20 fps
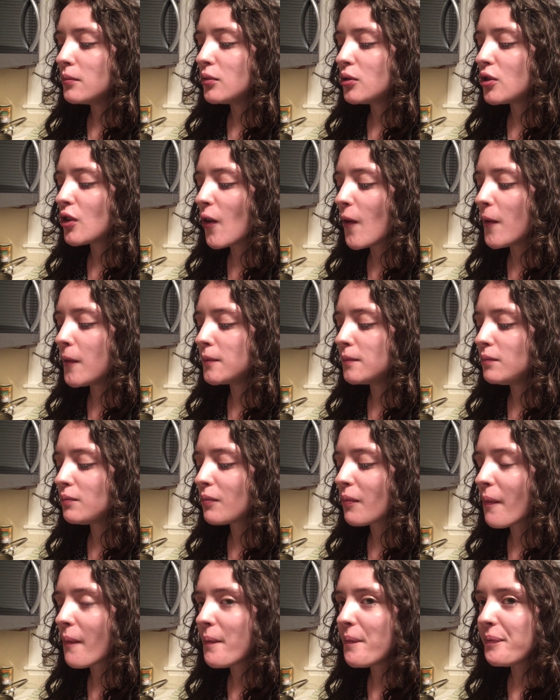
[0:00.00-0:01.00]
So,
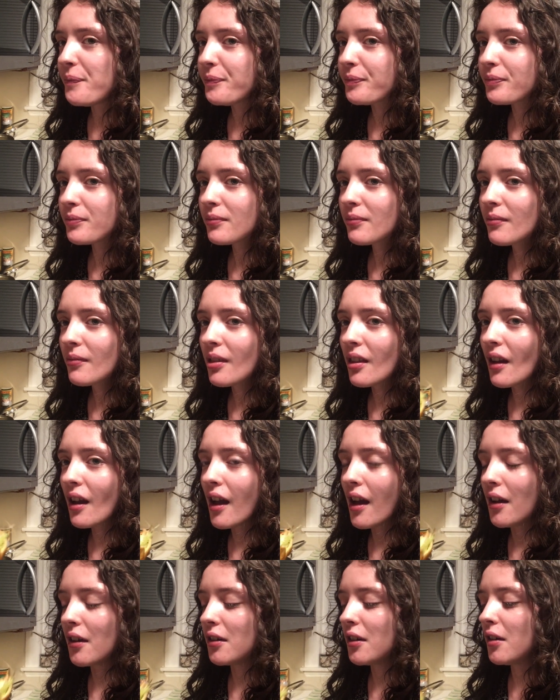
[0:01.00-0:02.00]

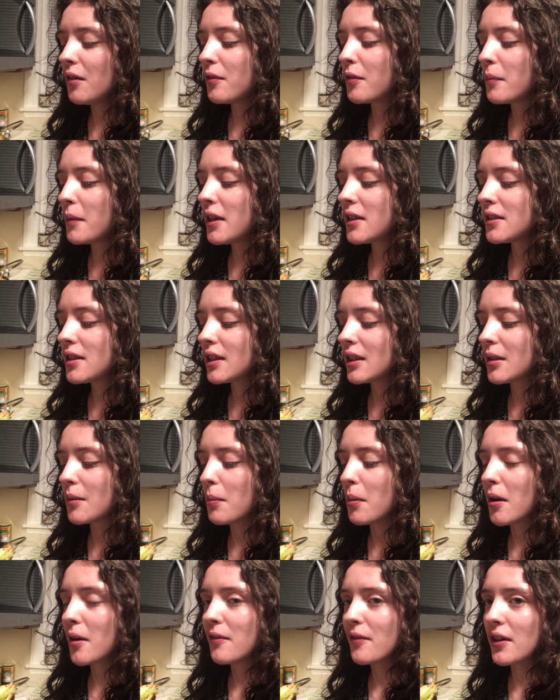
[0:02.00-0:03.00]
I don't know. For me, it's like the
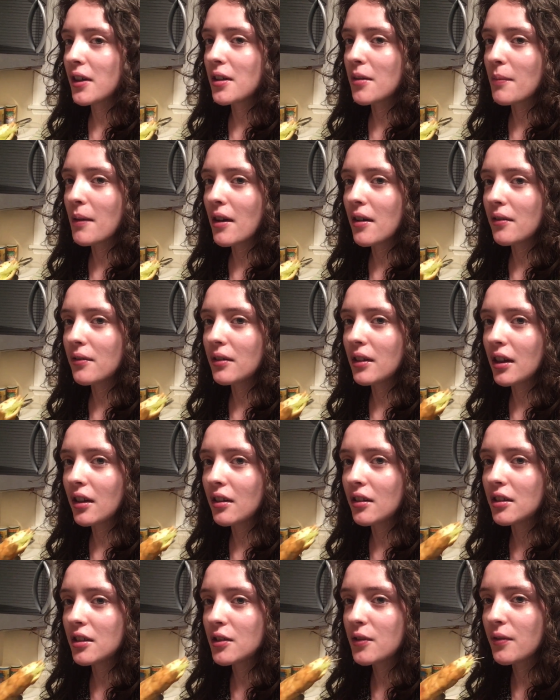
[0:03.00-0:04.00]
perfect amount of
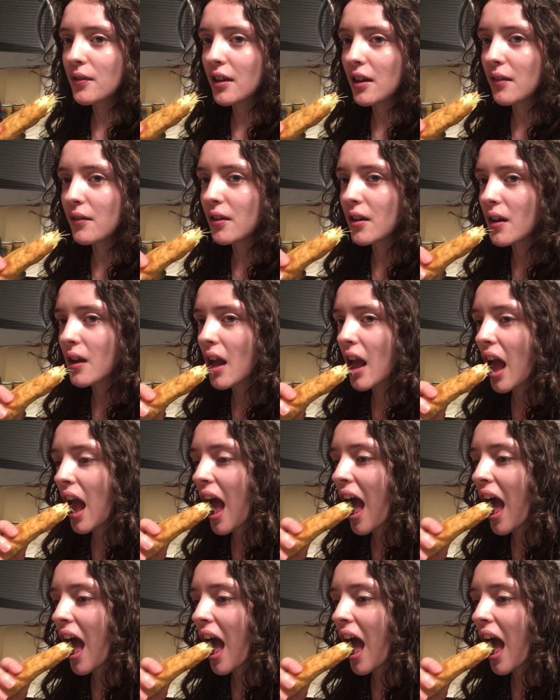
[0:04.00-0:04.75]
licorice flavor.